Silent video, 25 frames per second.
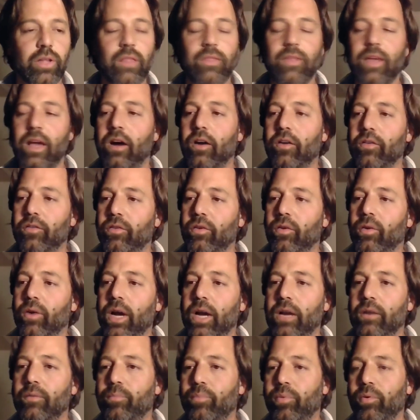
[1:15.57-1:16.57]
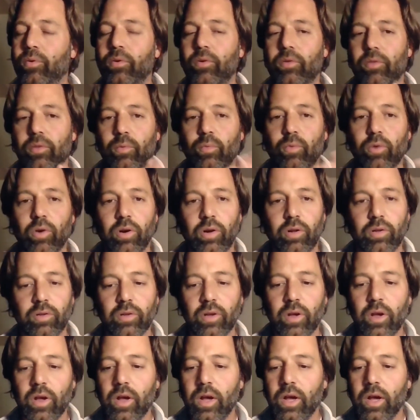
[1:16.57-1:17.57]
and they also kind of pull the world
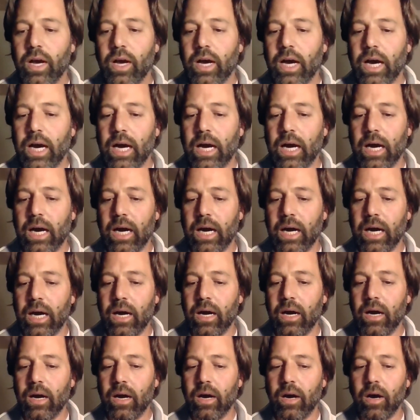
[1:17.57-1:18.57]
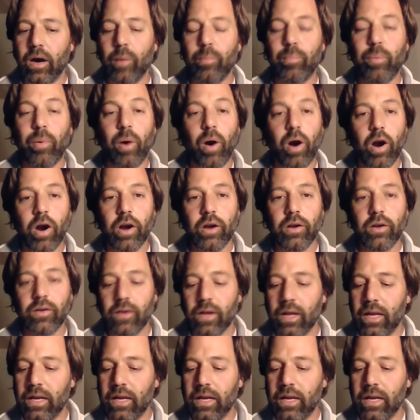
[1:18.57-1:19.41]
apart.